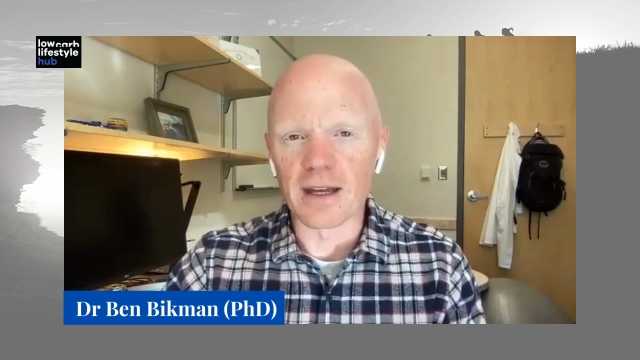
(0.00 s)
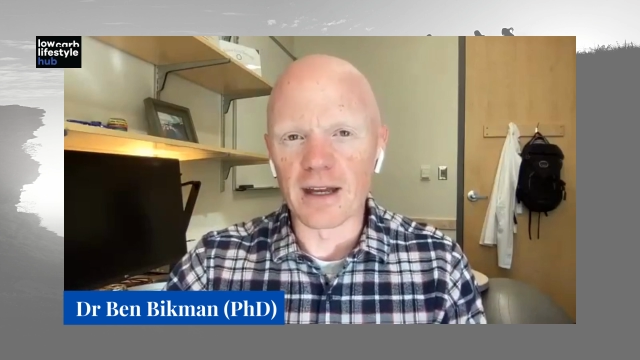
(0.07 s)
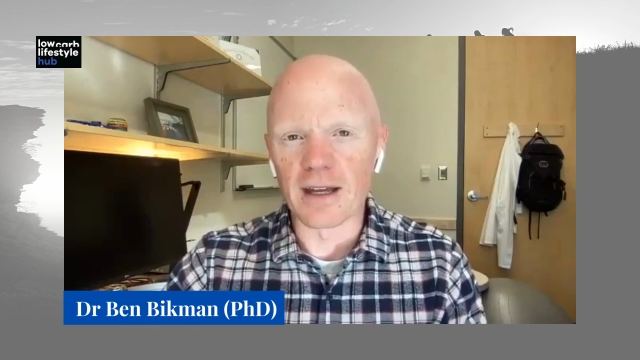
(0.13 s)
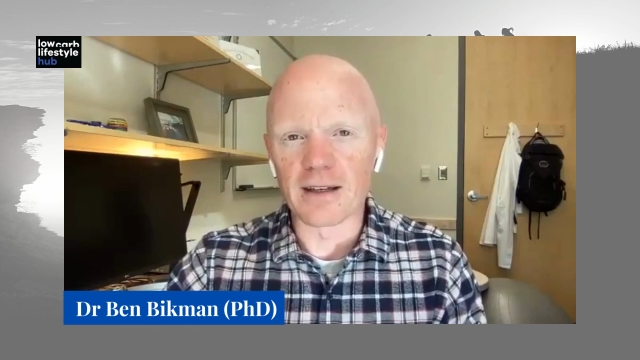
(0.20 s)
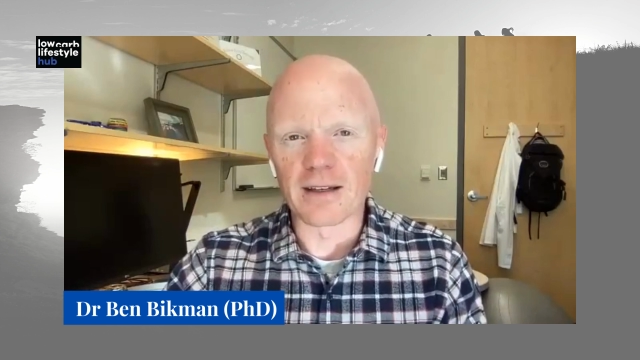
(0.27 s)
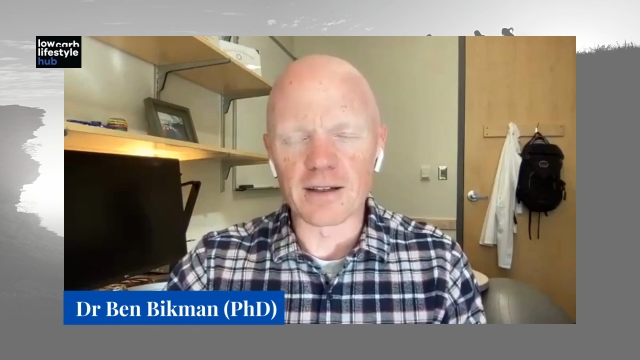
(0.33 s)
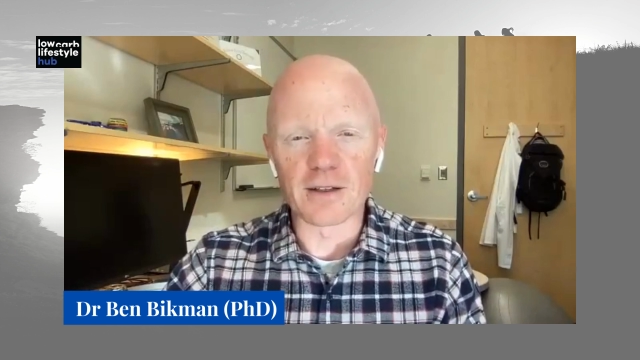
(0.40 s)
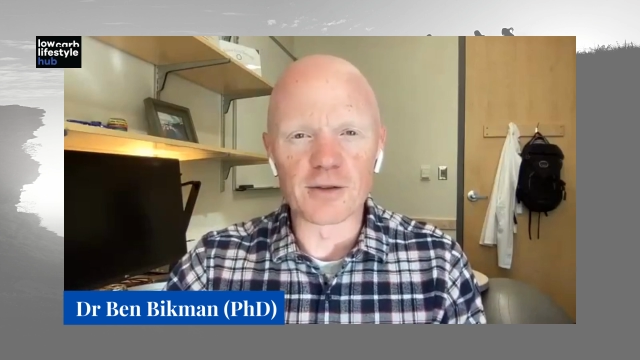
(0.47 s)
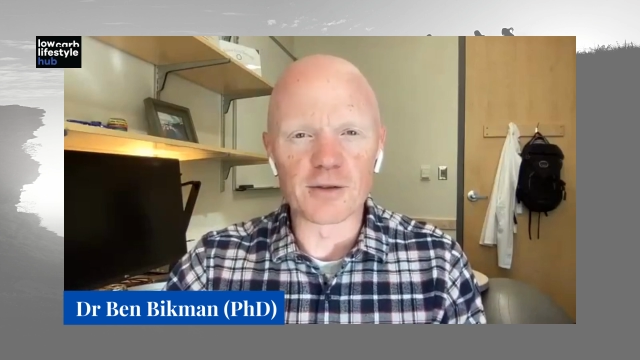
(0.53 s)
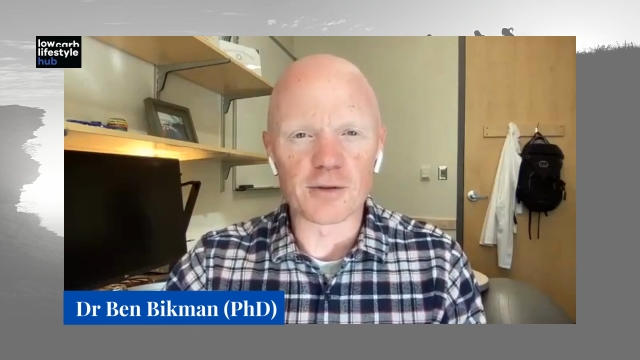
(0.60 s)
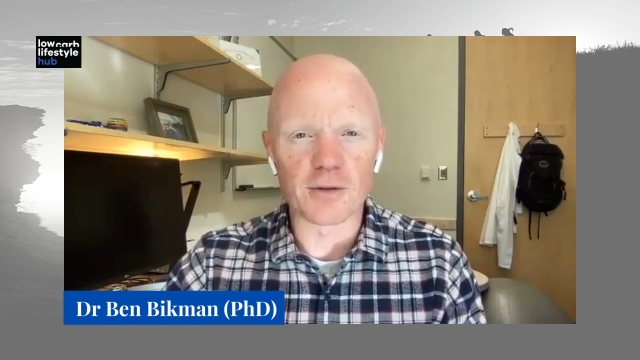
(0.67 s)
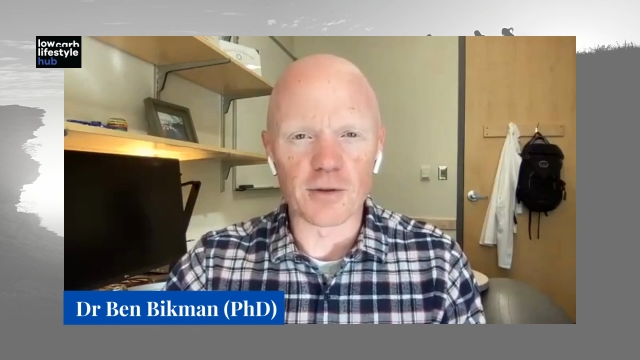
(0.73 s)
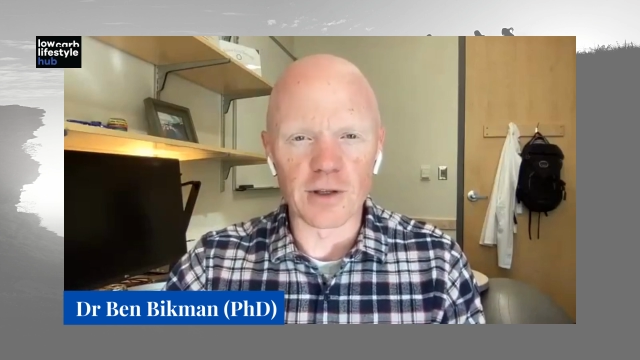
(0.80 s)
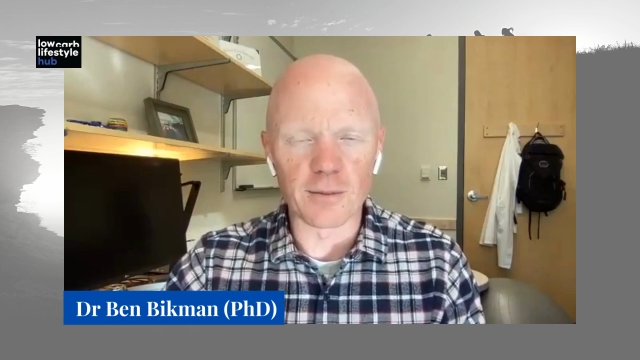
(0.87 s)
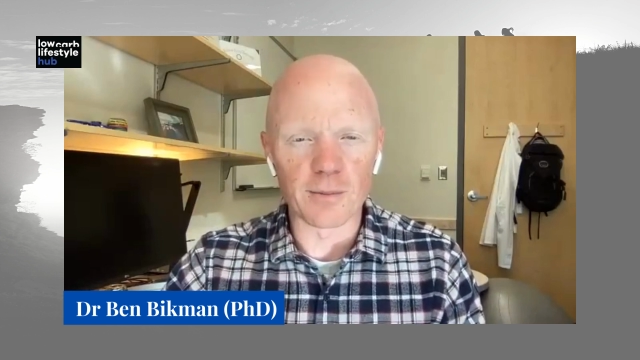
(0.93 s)
and
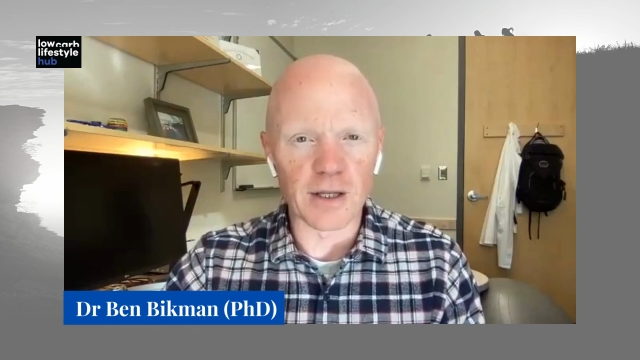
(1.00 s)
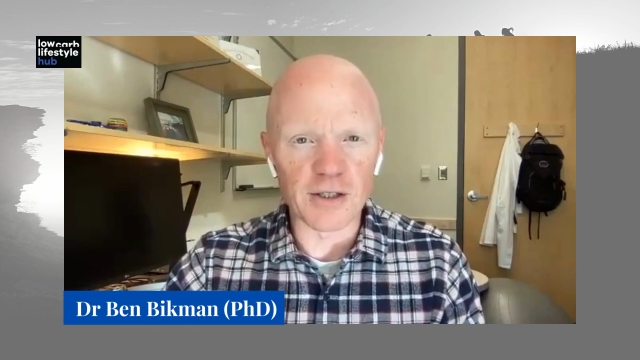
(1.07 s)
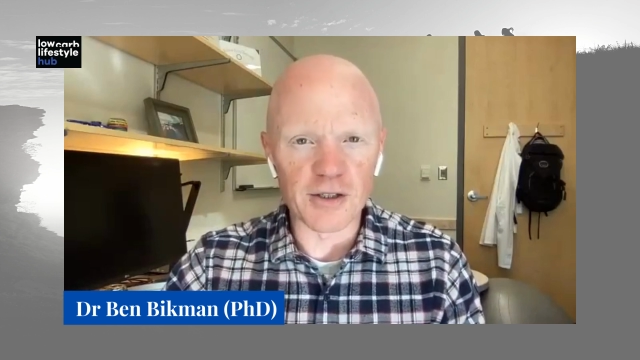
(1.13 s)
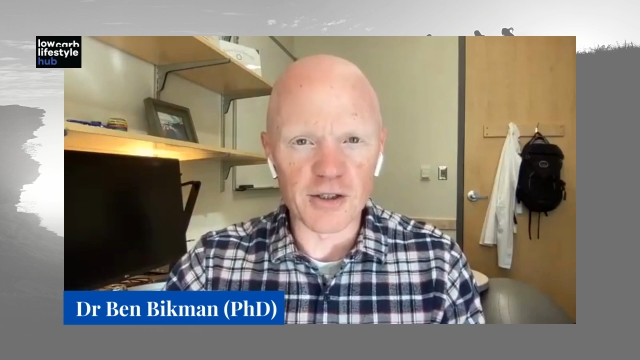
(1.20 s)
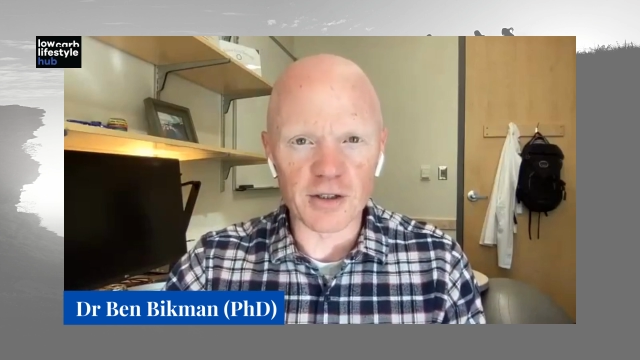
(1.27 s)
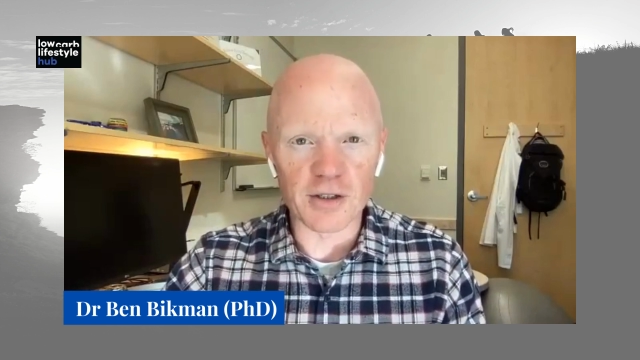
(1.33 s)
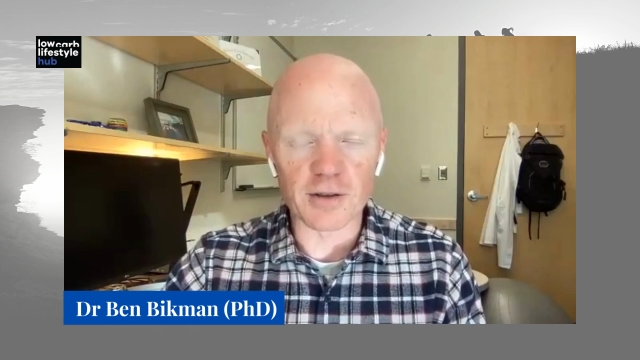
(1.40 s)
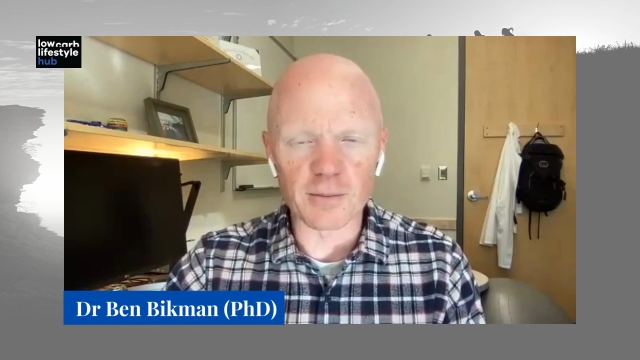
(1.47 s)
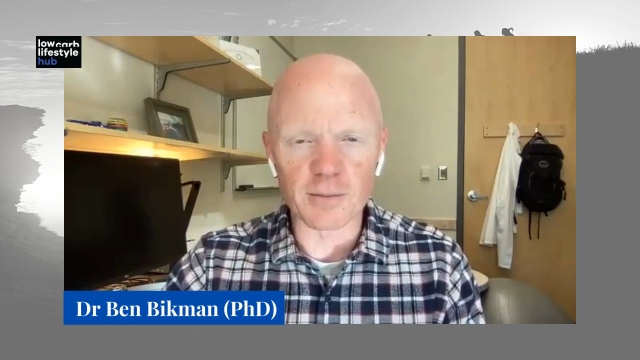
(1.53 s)
controlling blood sugar,